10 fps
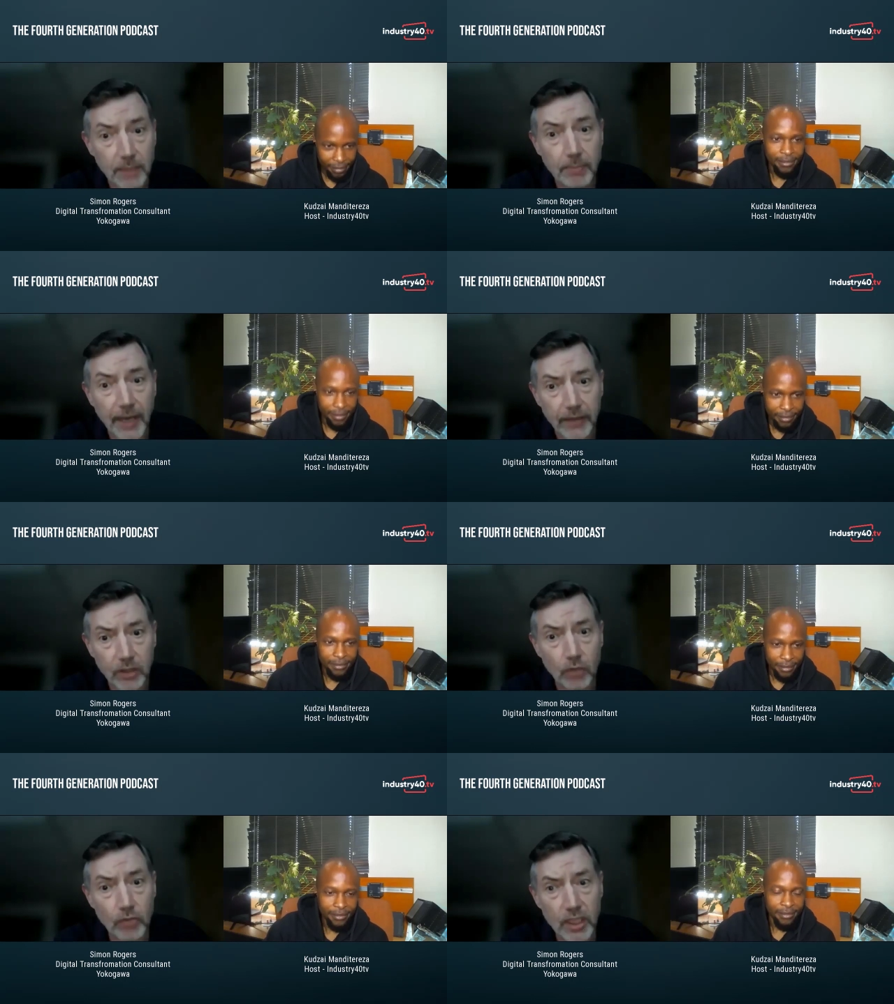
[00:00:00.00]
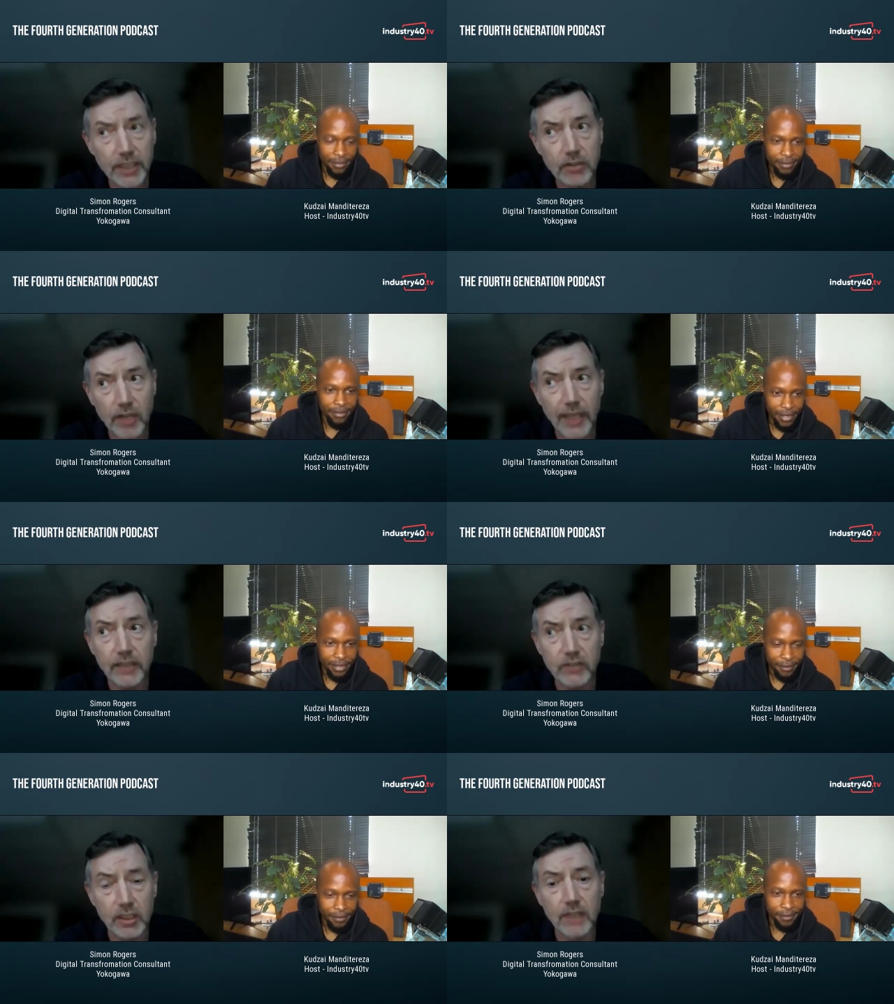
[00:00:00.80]
Speaker 1: impact. You know, really
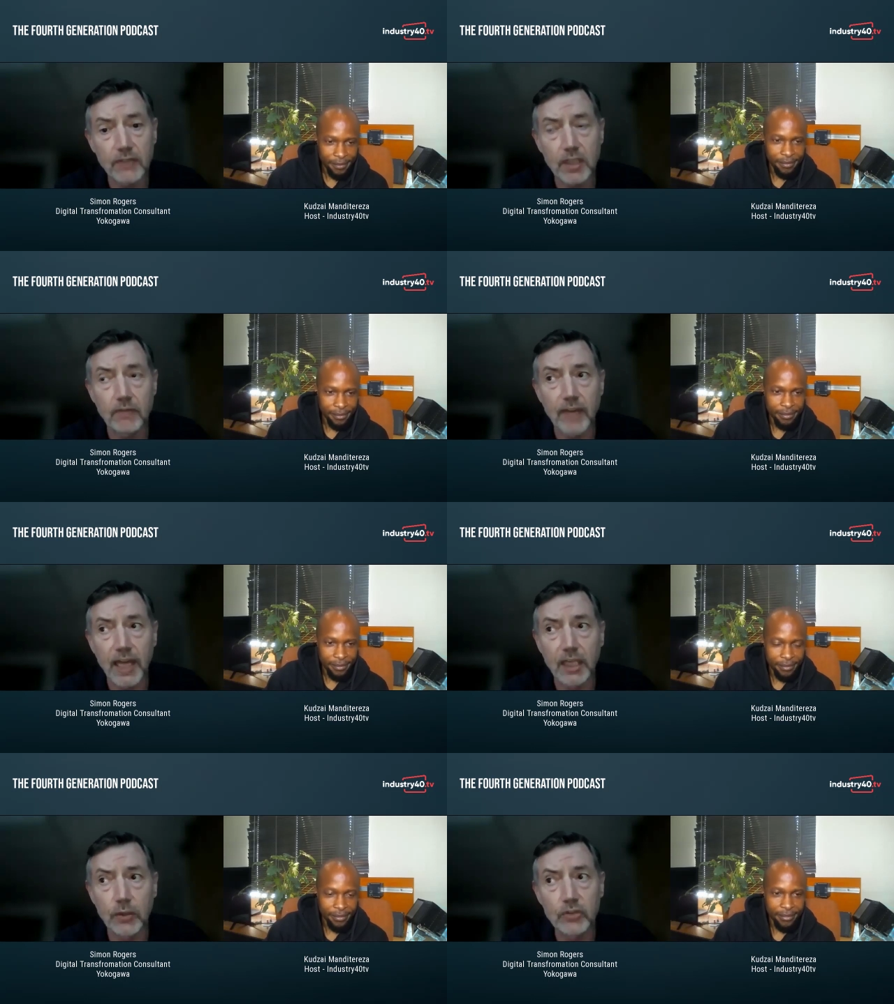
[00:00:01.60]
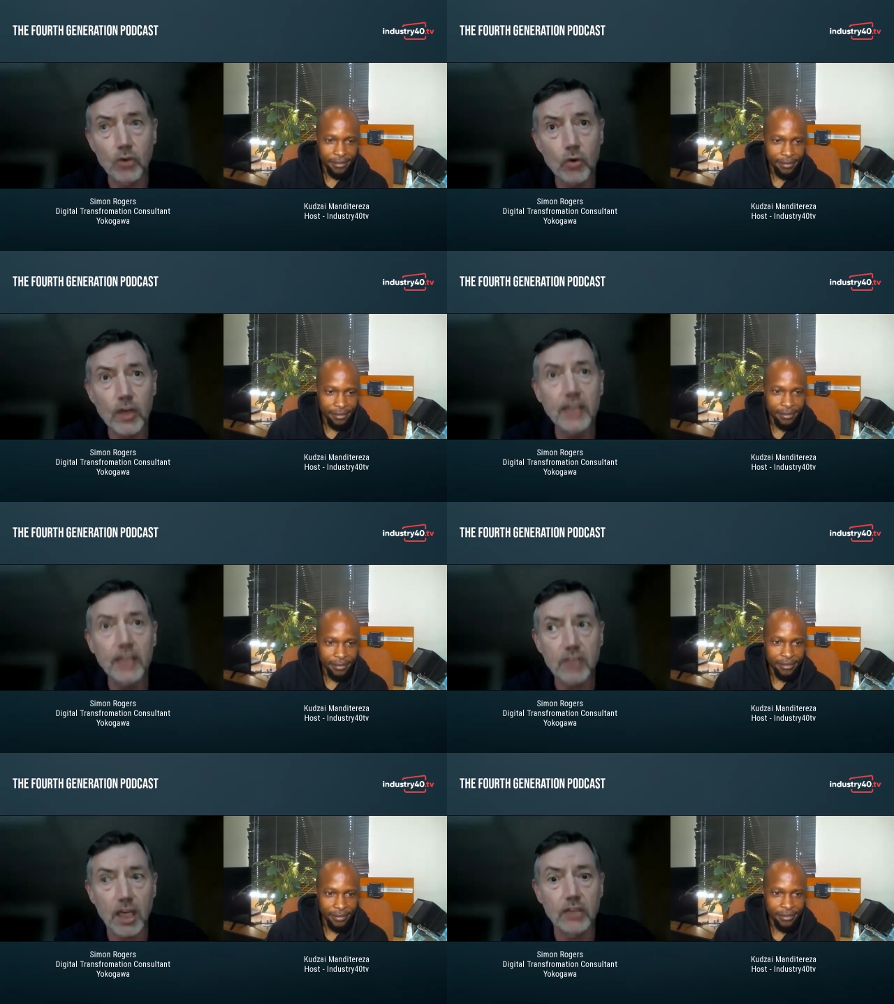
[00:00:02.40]
creating mm-hmm. significant value. It's
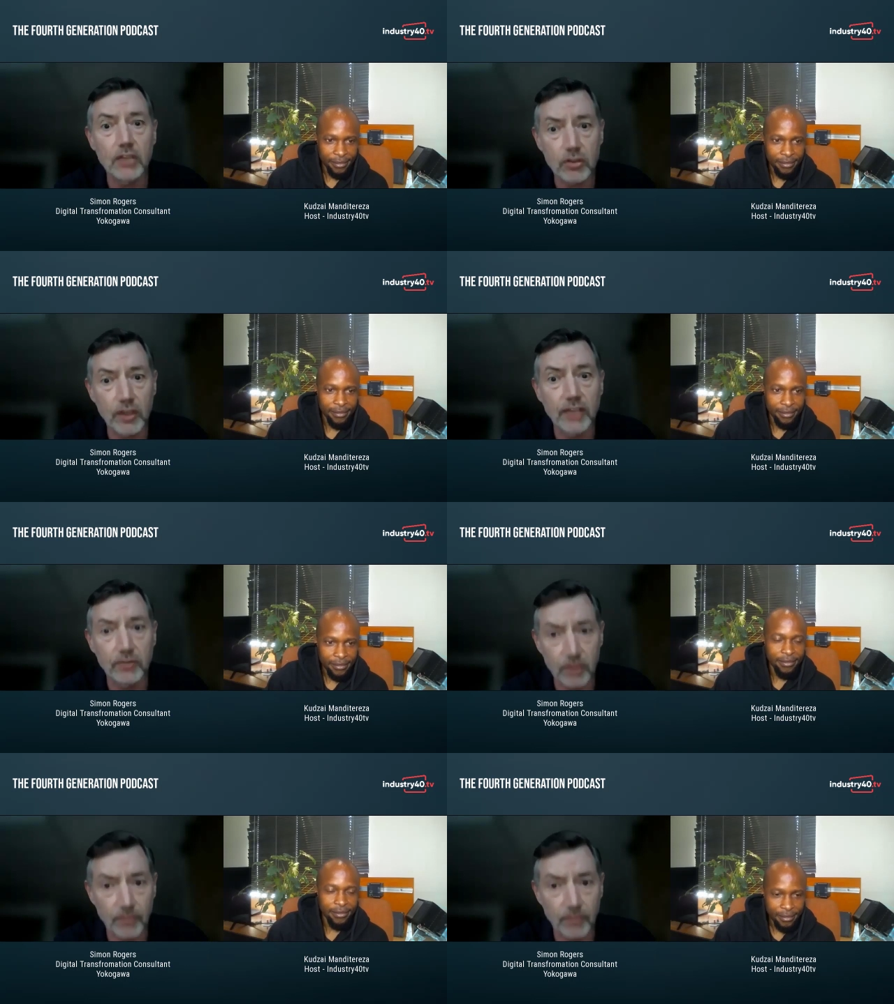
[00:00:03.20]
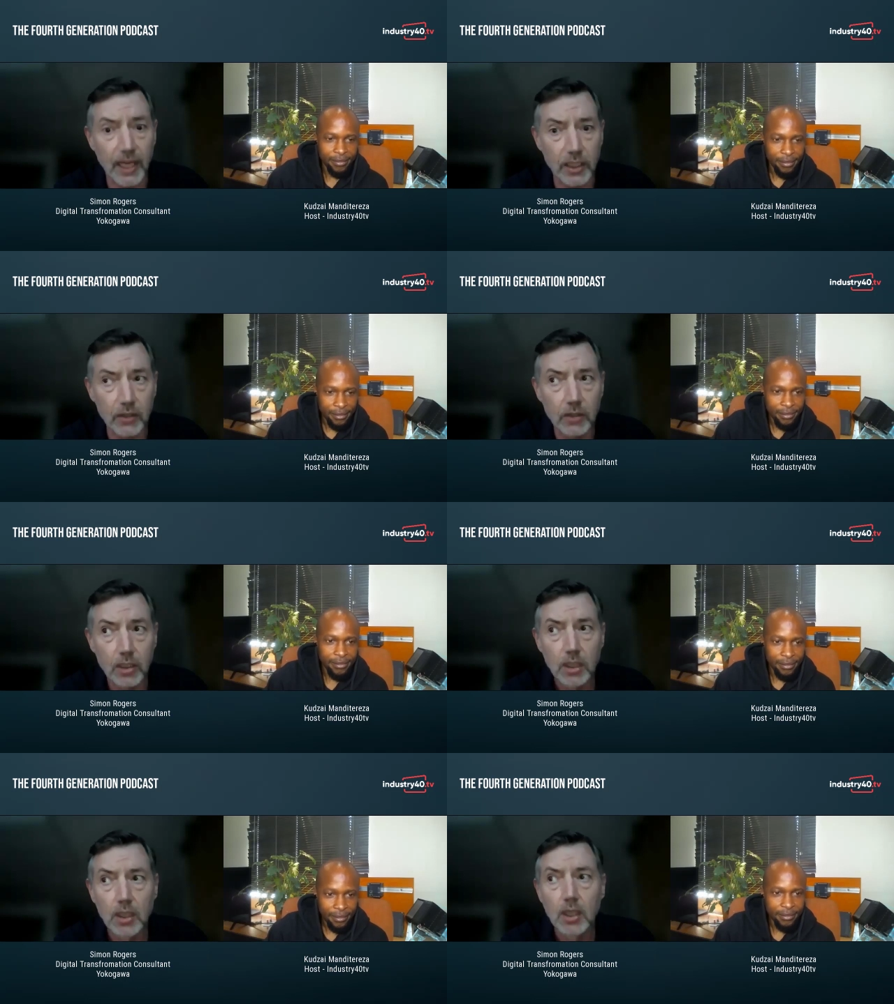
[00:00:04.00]
already starting to create some value.
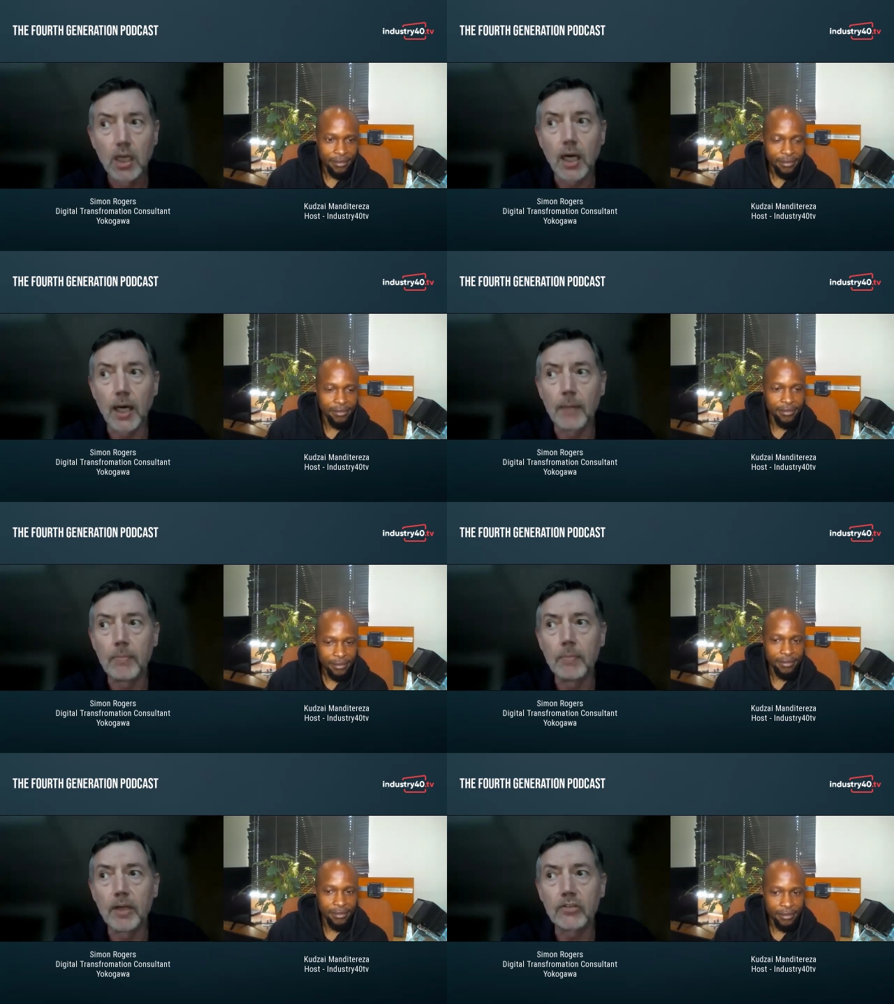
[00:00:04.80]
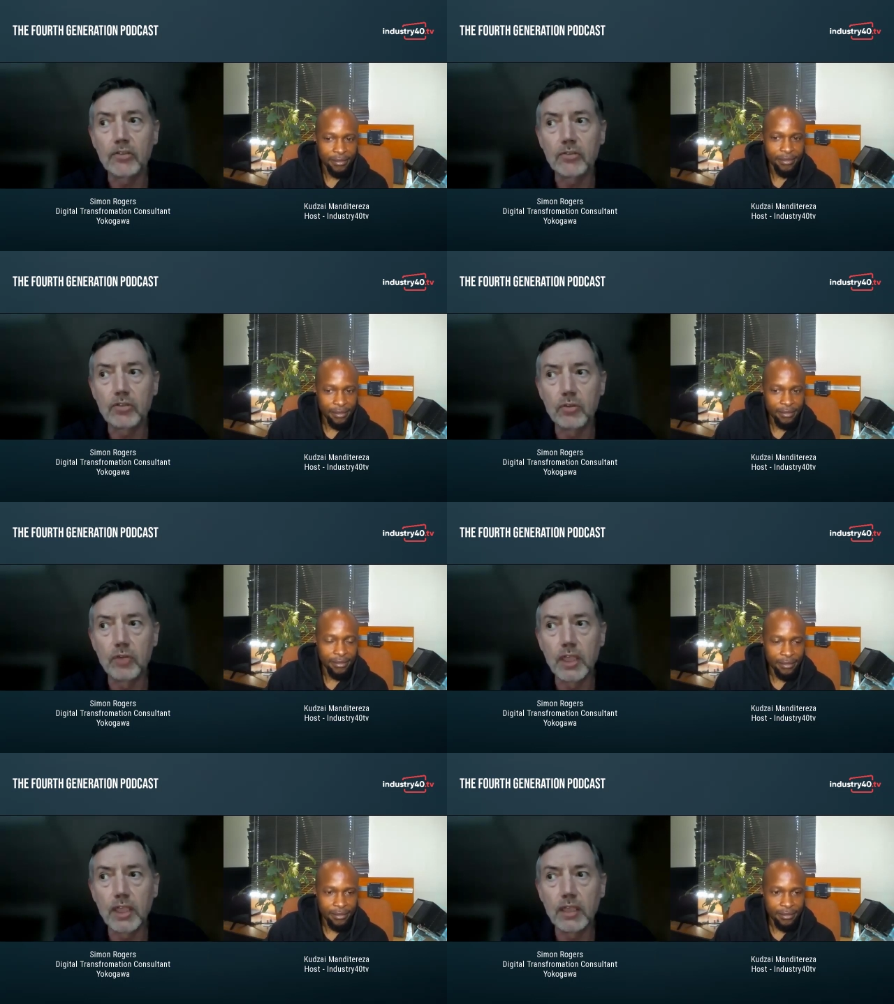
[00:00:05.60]
Um, but to, to
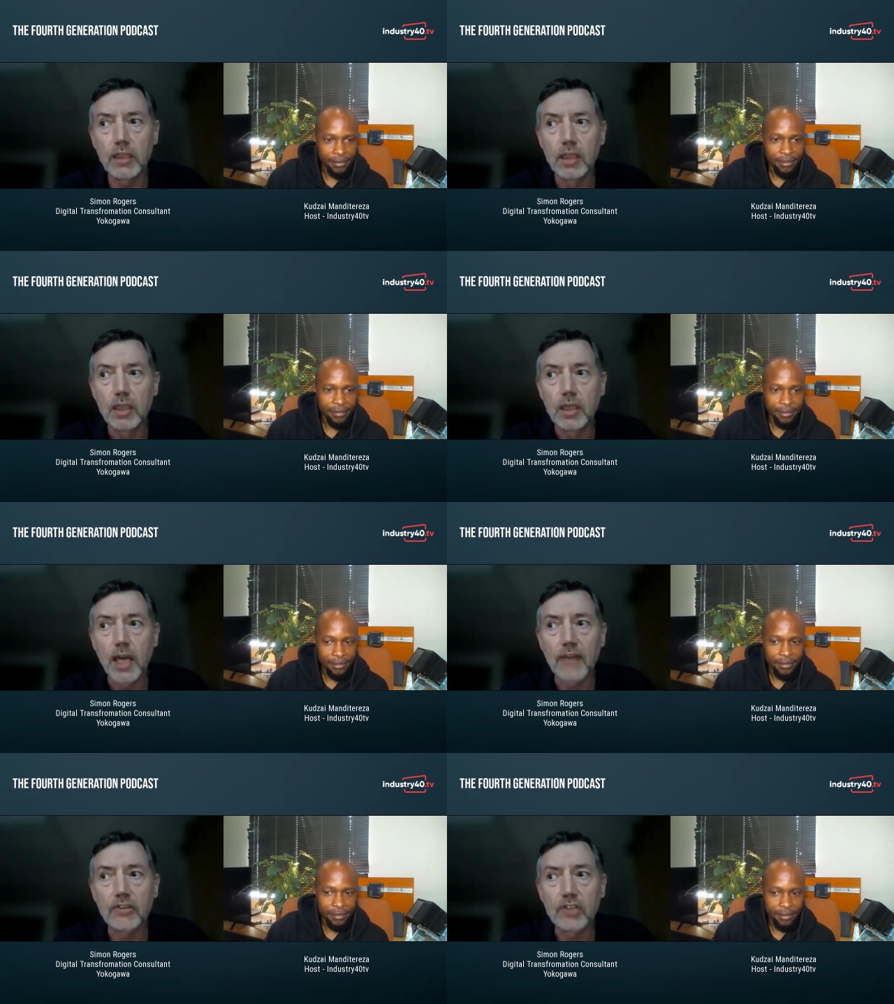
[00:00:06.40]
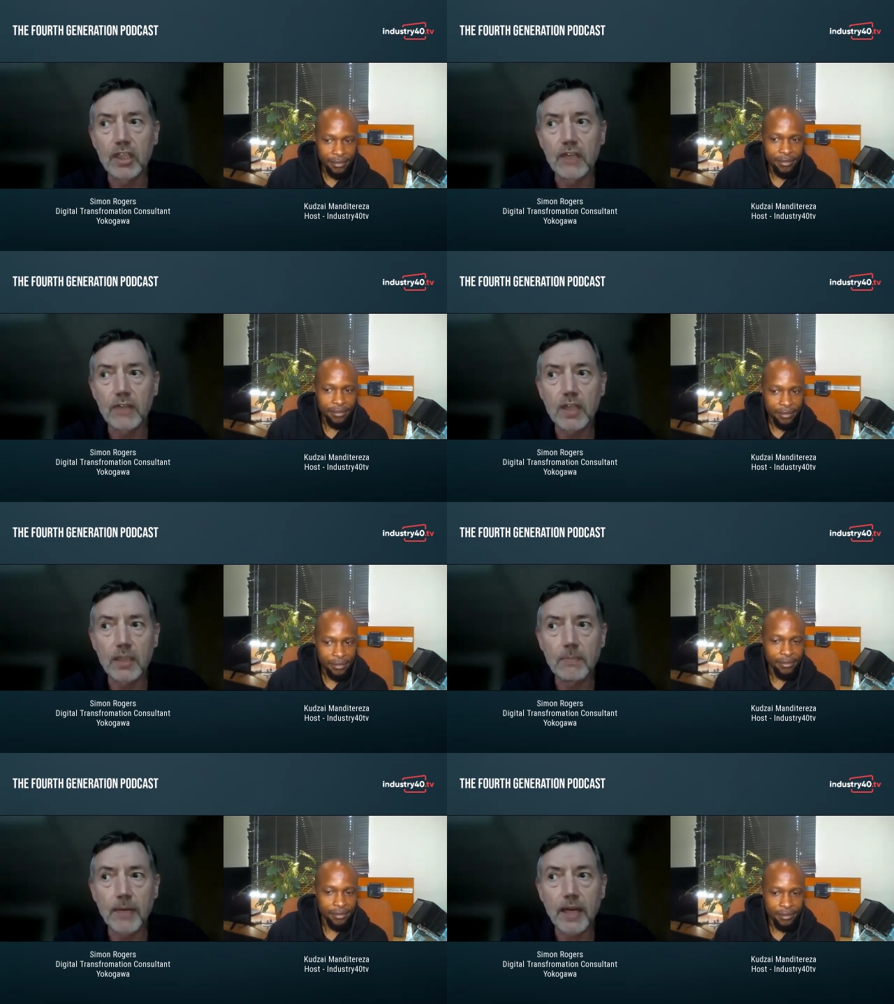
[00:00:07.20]
really have a
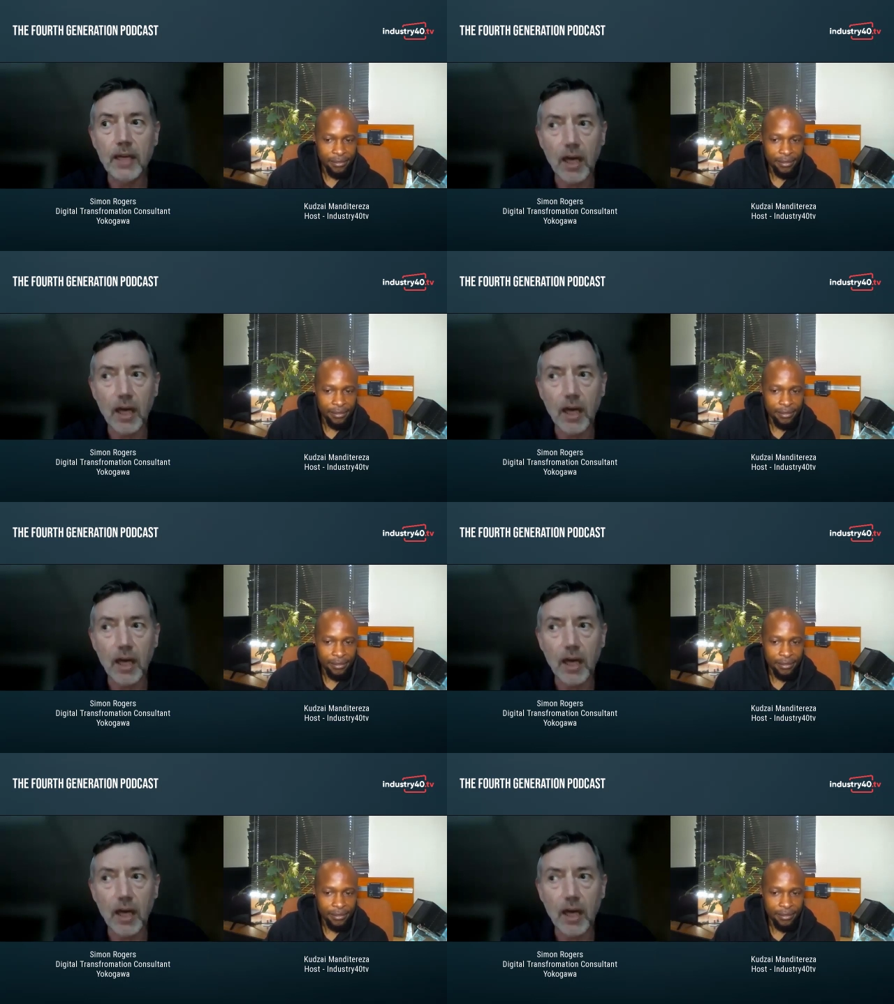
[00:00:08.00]
significant impact,